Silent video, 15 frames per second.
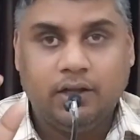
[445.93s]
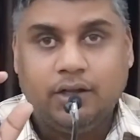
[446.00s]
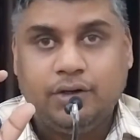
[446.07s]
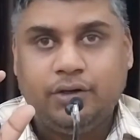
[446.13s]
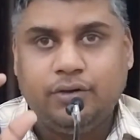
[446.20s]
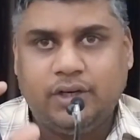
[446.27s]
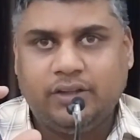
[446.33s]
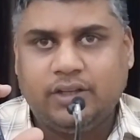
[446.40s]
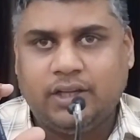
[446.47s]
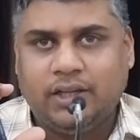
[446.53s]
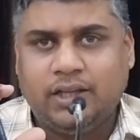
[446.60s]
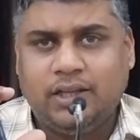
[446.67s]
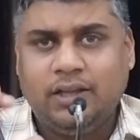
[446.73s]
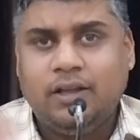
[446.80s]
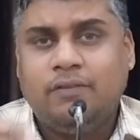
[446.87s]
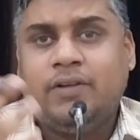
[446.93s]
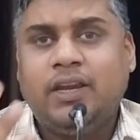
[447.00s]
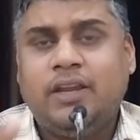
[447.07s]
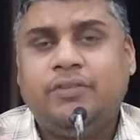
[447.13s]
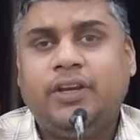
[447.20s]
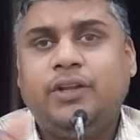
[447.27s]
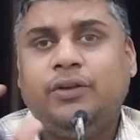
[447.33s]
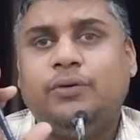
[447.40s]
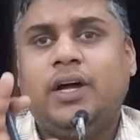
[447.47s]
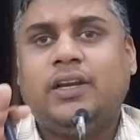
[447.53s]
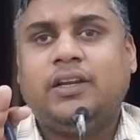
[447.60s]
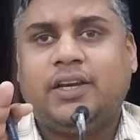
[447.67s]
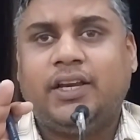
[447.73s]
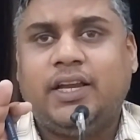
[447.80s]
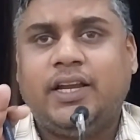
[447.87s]
During the day, whenever you are
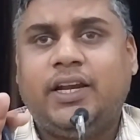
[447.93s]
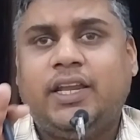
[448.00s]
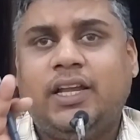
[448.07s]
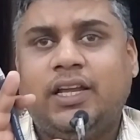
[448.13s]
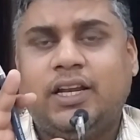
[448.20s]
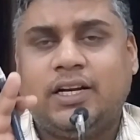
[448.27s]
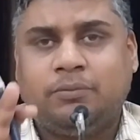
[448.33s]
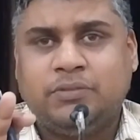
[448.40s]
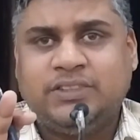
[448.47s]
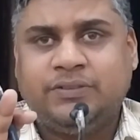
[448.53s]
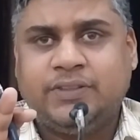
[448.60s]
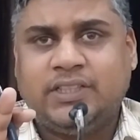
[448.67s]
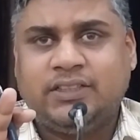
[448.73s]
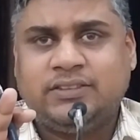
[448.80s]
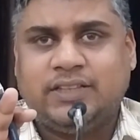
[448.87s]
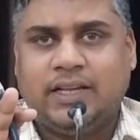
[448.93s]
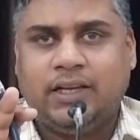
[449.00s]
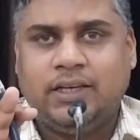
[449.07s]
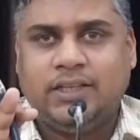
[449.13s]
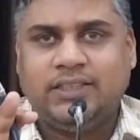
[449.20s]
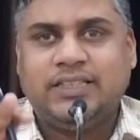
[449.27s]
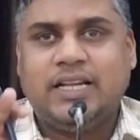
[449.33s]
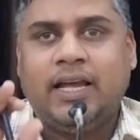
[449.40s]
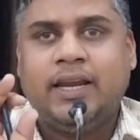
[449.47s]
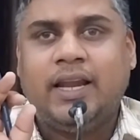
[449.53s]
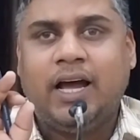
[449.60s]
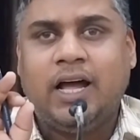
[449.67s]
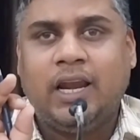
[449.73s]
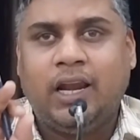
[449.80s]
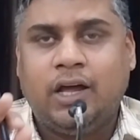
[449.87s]
creating an atmosphere of silence and
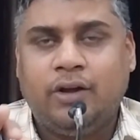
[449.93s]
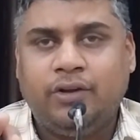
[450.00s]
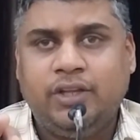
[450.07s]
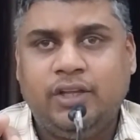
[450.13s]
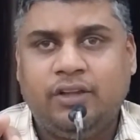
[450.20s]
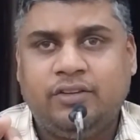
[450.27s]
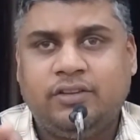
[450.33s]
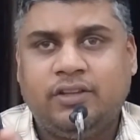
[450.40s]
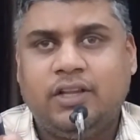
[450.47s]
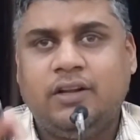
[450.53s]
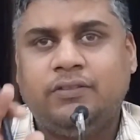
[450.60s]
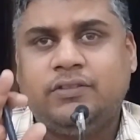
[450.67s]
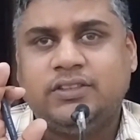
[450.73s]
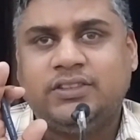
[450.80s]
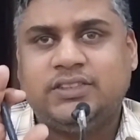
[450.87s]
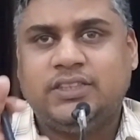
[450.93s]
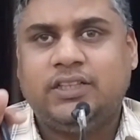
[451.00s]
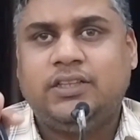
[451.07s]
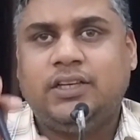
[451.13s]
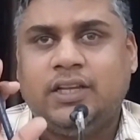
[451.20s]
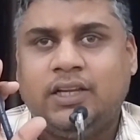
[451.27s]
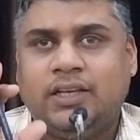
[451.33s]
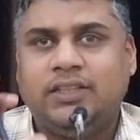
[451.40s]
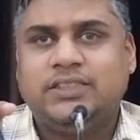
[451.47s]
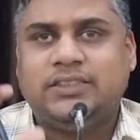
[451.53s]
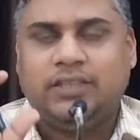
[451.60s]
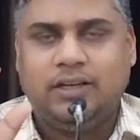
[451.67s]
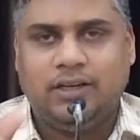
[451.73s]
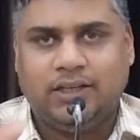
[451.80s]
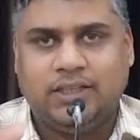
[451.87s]
allowing yourself to sit in
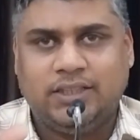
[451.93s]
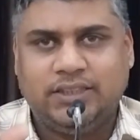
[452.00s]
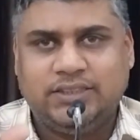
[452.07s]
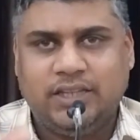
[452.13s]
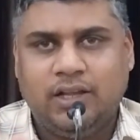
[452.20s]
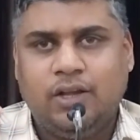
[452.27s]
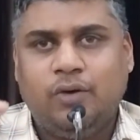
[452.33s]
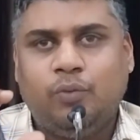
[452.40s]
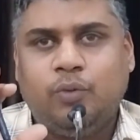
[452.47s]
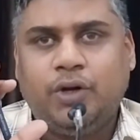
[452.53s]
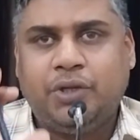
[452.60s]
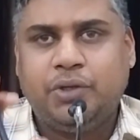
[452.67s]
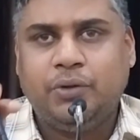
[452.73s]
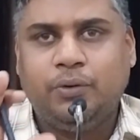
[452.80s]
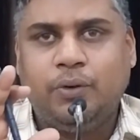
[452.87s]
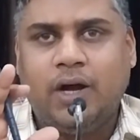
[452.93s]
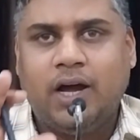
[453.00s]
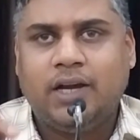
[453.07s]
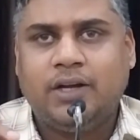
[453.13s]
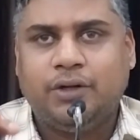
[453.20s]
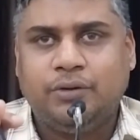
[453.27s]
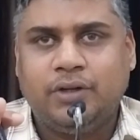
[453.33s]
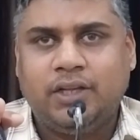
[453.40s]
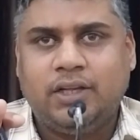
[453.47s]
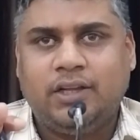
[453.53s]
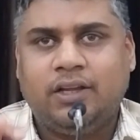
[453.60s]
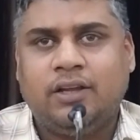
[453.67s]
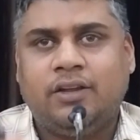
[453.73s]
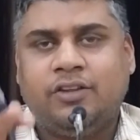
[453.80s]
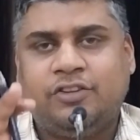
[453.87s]
stillness, what you are doing
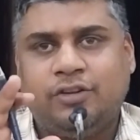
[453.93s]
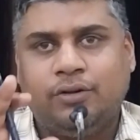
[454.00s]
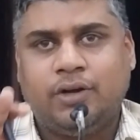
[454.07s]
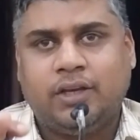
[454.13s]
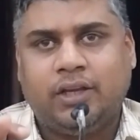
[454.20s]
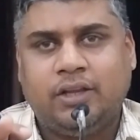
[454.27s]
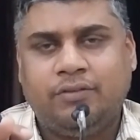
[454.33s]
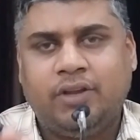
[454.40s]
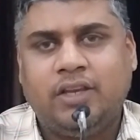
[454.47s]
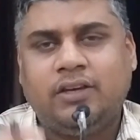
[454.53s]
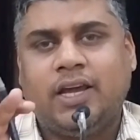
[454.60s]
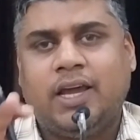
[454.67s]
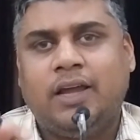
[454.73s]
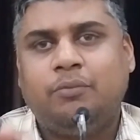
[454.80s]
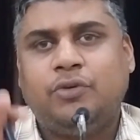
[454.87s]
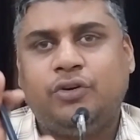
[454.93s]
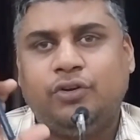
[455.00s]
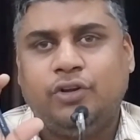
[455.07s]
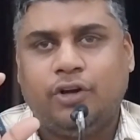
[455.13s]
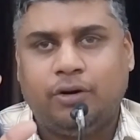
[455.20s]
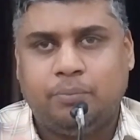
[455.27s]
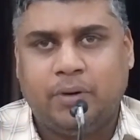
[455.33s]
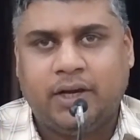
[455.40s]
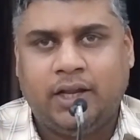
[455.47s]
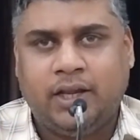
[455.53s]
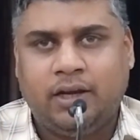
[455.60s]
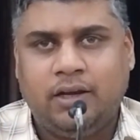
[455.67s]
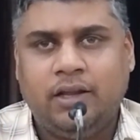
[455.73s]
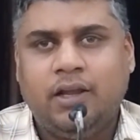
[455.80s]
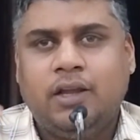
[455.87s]
is you are giving time to your
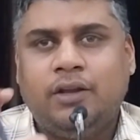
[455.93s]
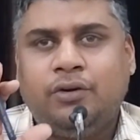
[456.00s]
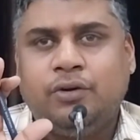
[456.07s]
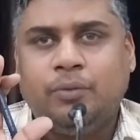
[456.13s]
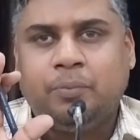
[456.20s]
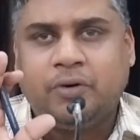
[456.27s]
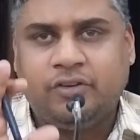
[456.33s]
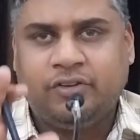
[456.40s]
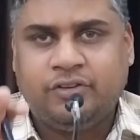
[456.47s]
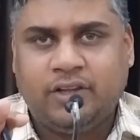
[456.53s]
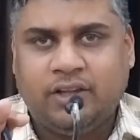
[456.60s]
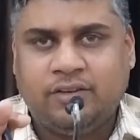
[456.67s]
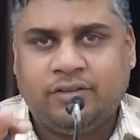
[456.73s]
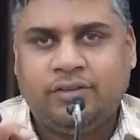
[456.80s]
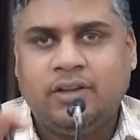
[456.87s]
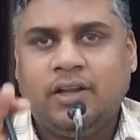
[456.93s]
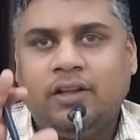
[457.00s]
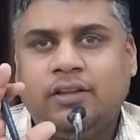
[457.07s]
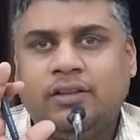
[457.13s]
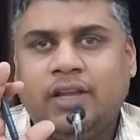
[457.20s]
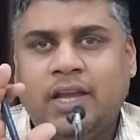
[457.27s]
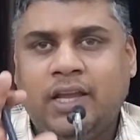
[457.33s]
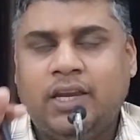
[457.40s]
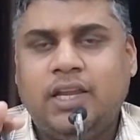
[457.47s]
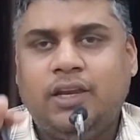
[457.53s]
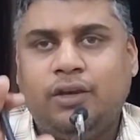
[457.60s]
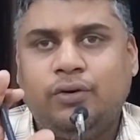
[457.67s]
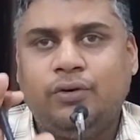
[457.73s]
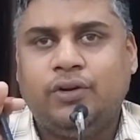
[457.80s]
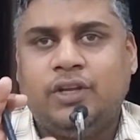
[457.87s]
brain to process any
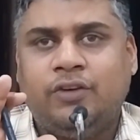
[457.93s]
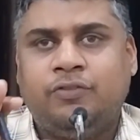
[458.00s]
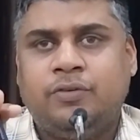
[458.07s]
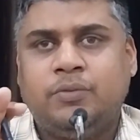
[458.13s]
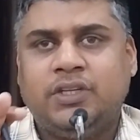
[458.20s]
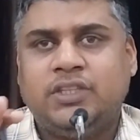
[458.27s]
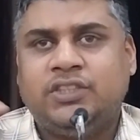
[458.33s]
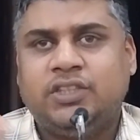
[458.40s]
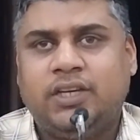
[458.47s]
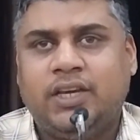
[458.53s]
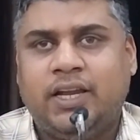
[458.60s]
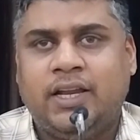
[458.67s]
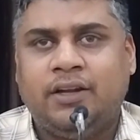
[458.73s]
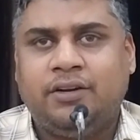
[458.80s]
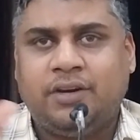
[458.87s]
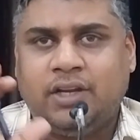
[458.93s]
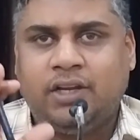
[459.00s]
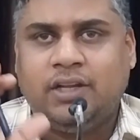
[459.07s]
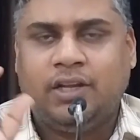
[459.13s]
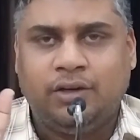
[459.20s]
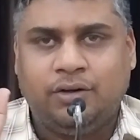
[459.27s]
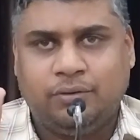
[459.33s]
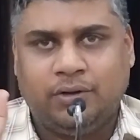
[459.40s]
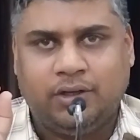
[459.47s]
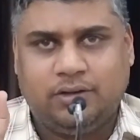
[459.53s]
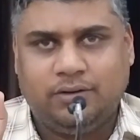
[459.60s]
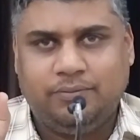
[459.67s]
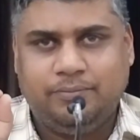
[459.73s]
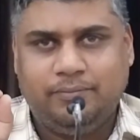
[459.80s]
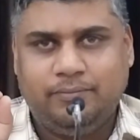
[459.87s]
new information entering into it.